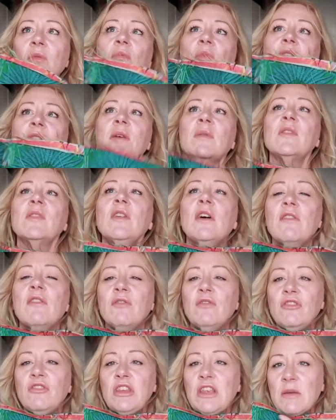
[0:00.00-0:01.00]
with a sort
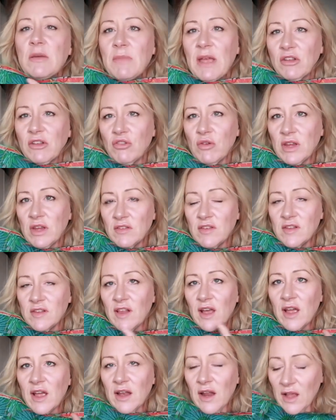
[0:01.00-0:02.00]
of geometric
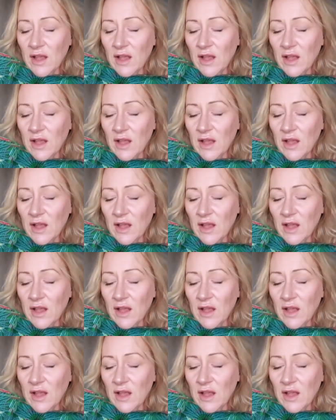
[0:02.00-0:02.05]
design,